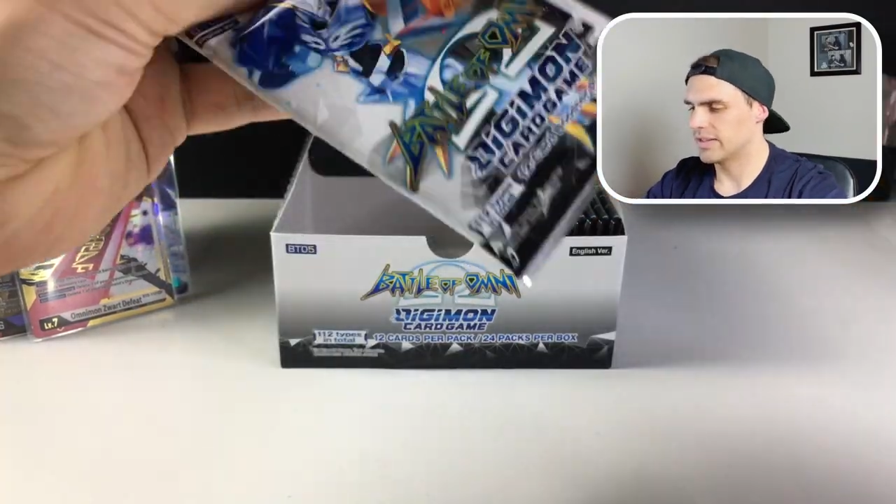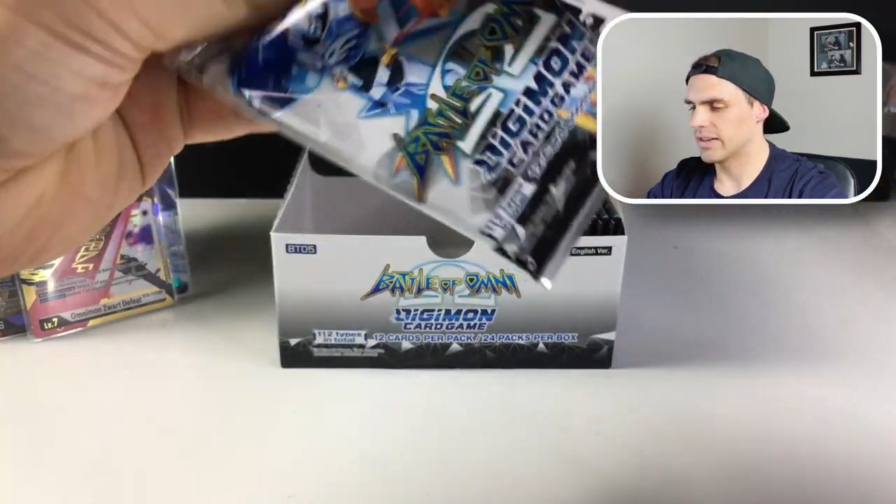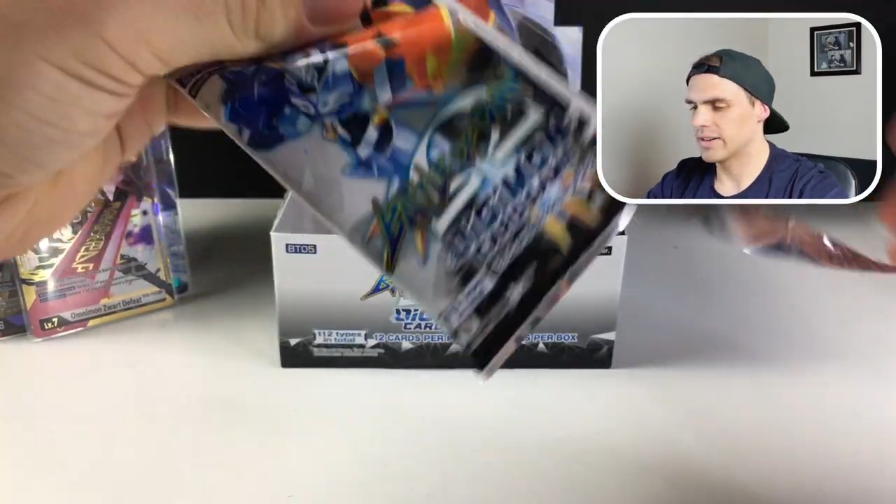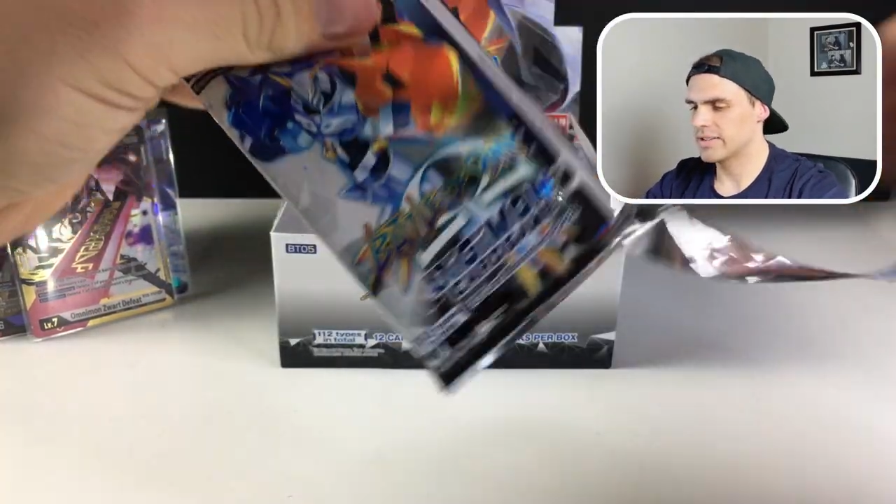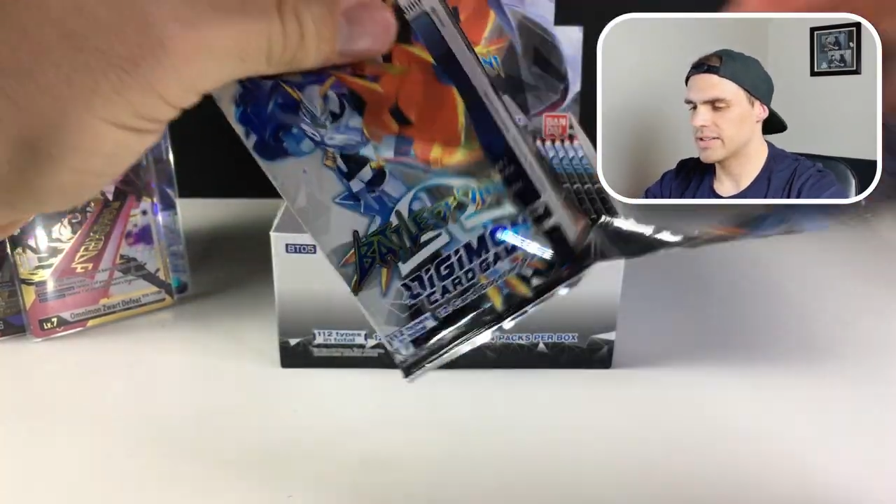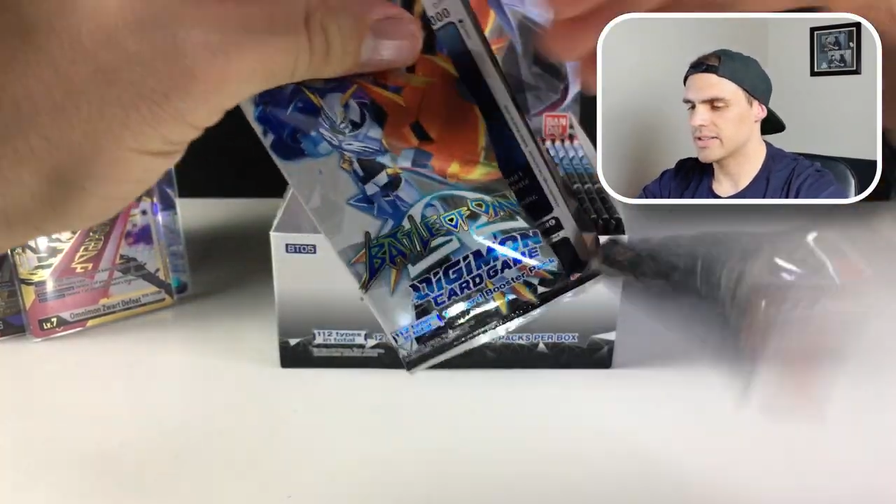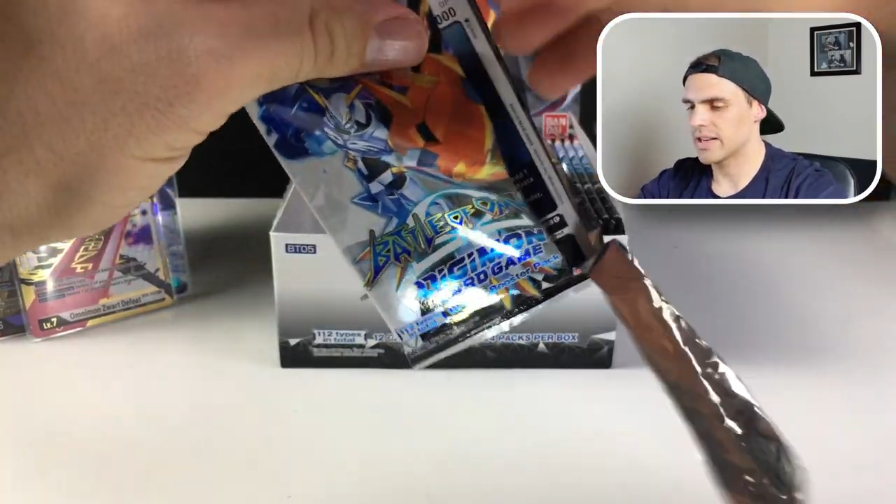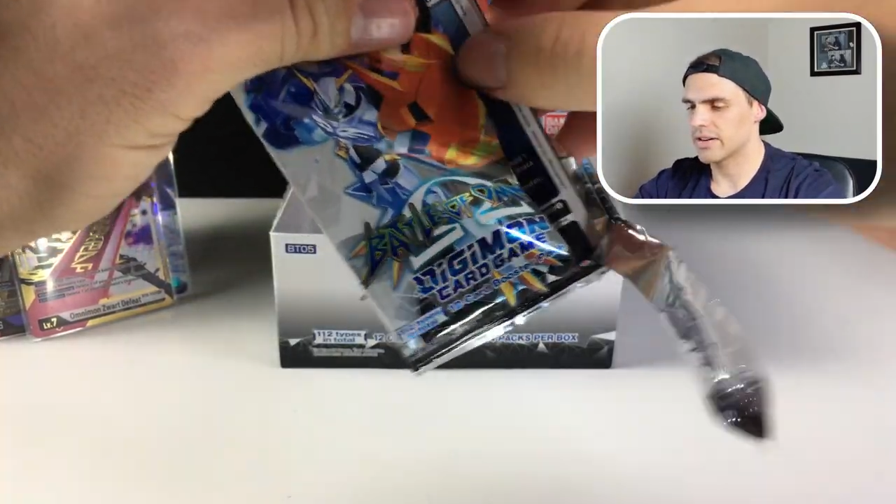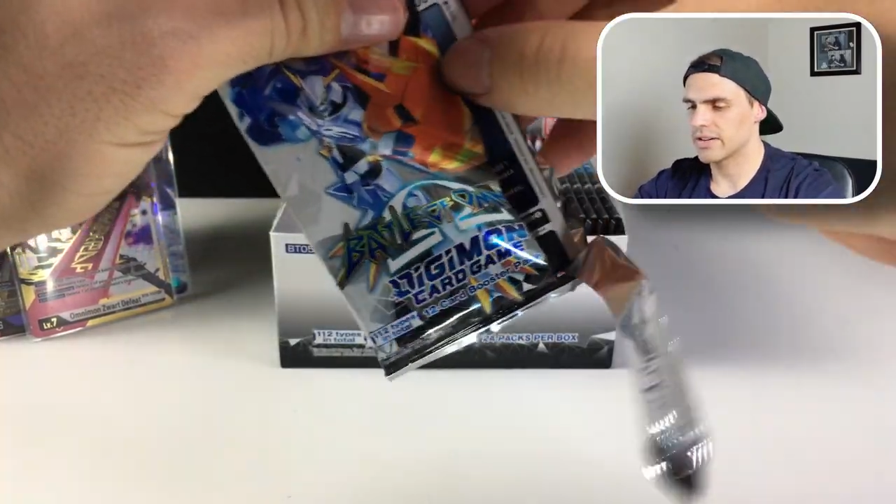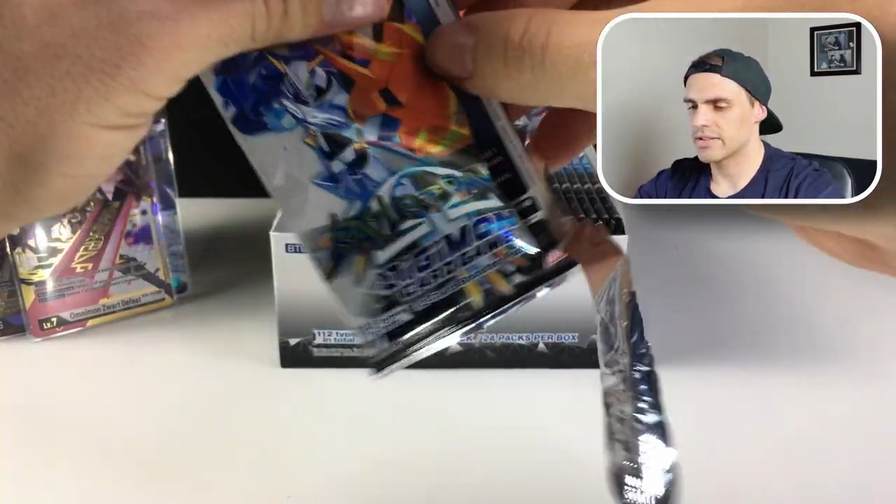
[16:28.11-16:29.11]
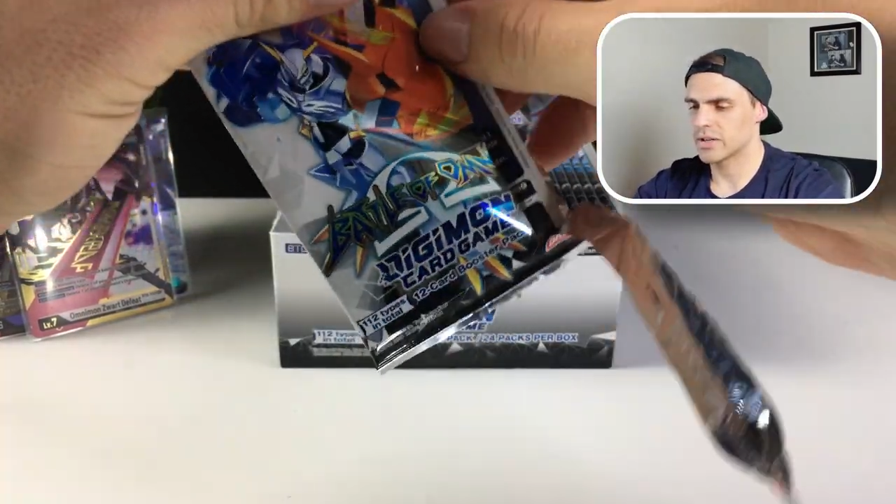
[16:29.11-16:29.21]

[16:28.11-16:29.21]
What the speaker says: given us a secret,